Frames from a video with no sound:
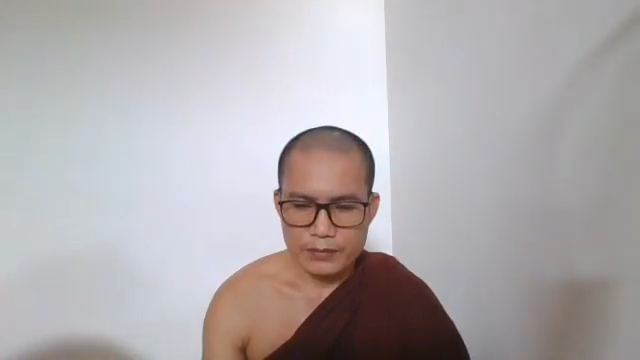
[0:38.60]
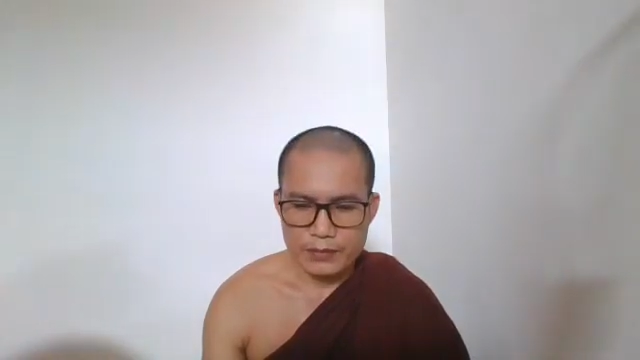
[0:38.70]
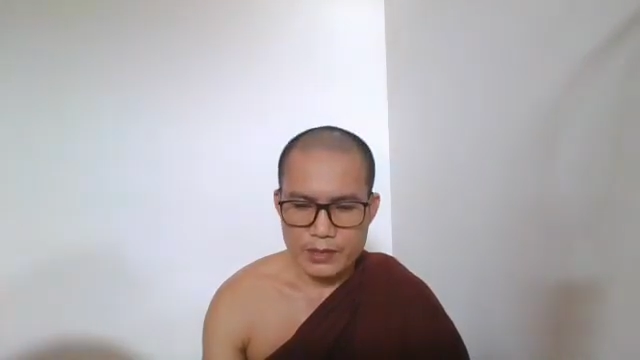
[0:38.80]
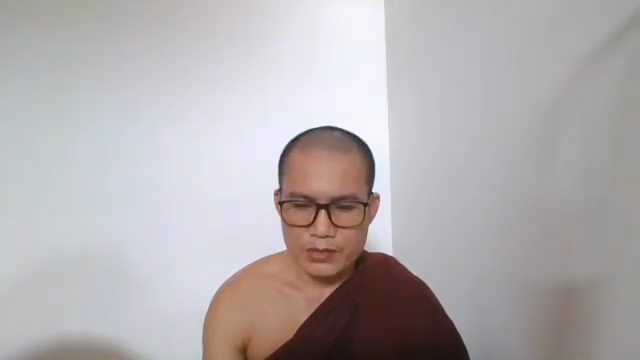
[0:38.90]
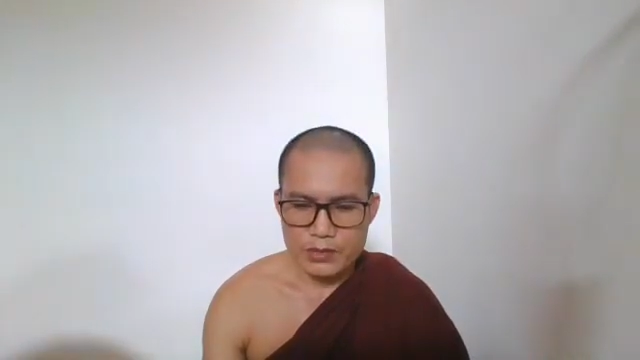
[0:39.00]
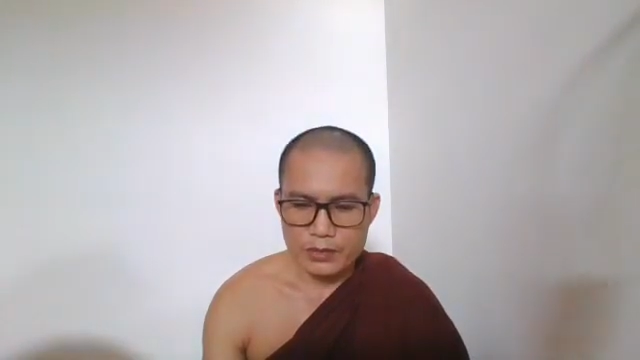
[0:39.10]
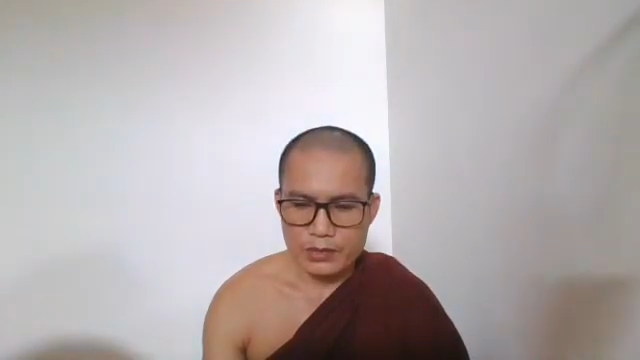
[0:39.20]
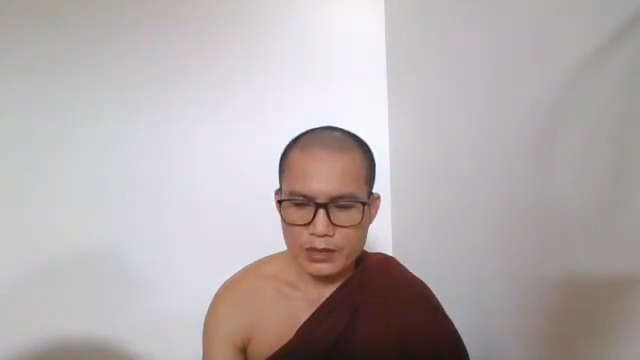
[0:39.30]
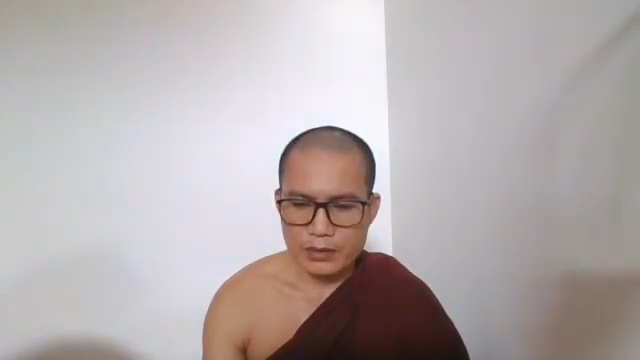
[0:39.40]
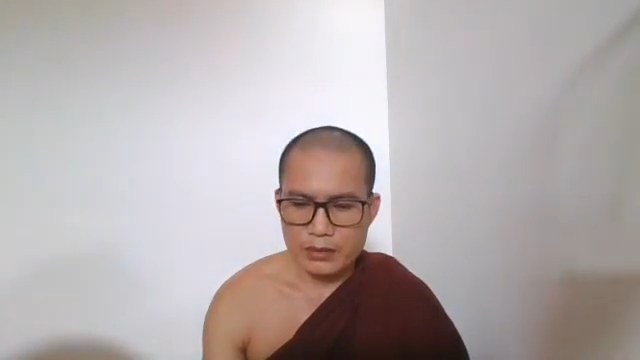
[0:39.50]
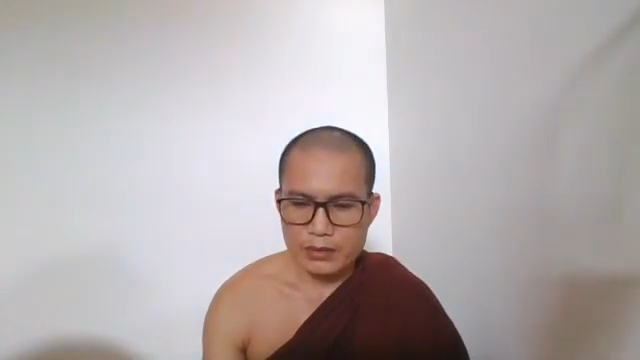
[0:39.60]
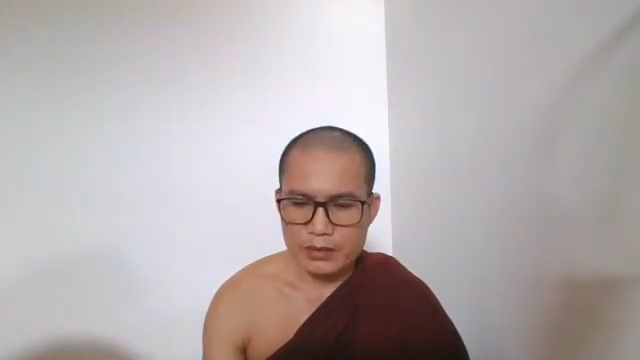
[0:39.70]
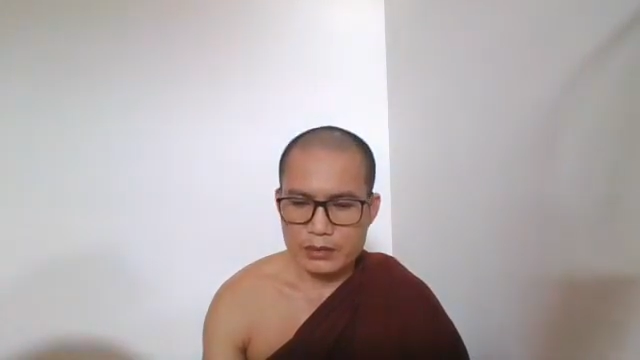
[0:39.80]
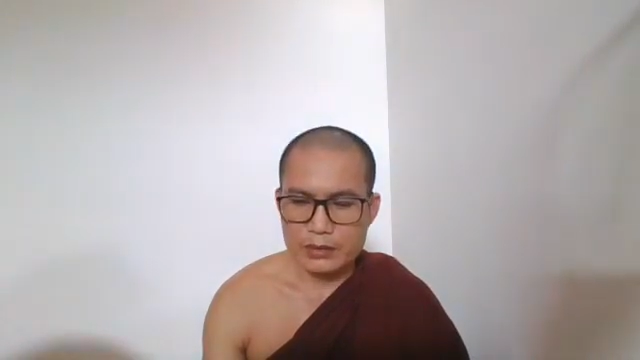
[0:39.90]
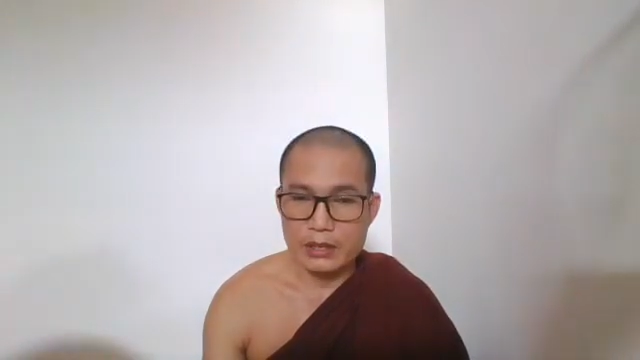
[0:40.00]
The story of
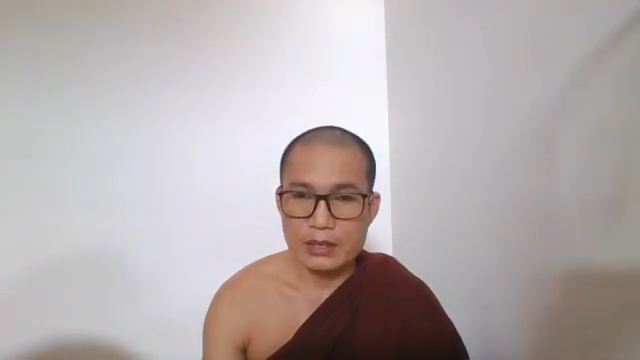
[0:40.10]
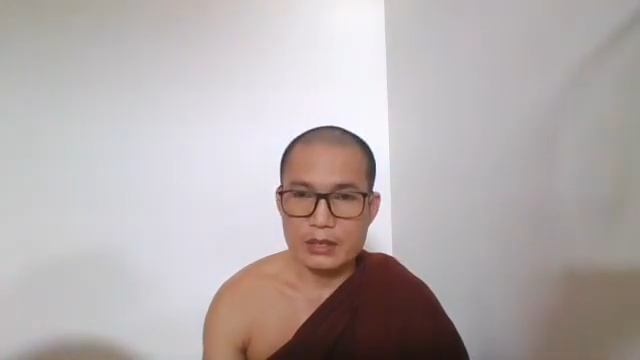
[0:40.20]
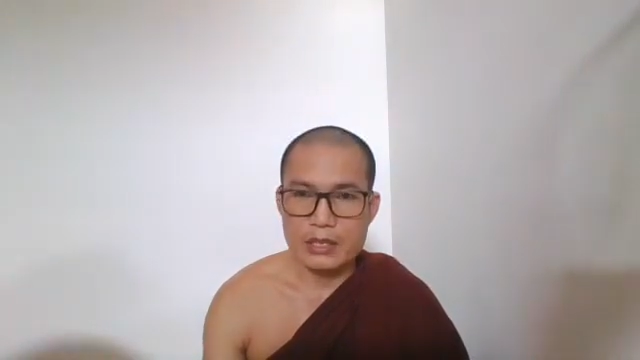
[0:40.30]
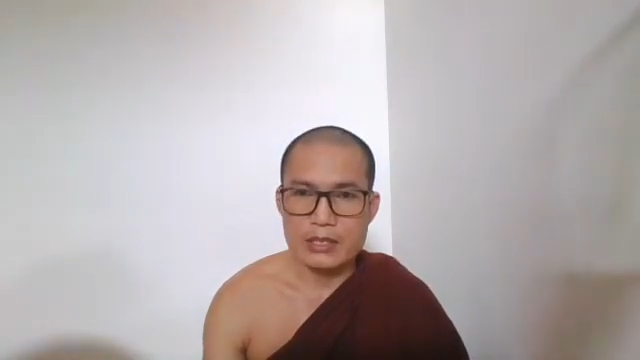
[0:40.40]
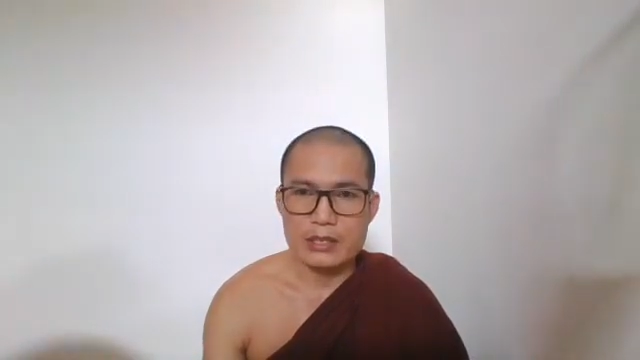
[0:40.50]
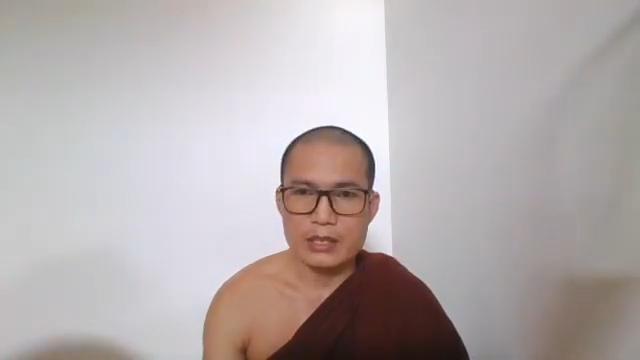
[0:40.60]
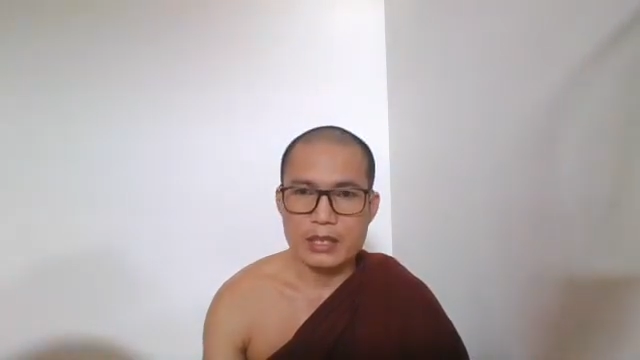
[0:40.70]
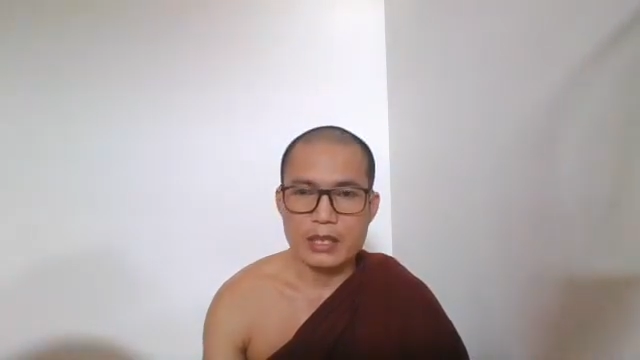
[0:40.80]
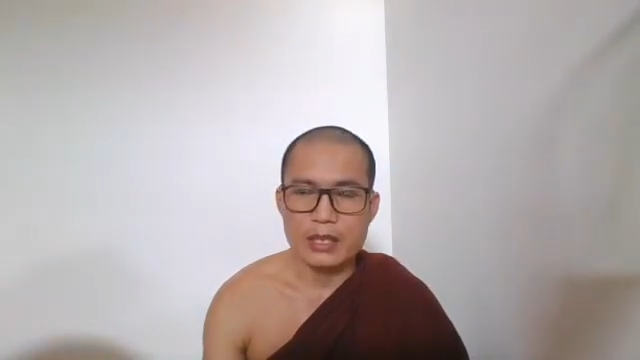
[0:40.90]
Thera Tissa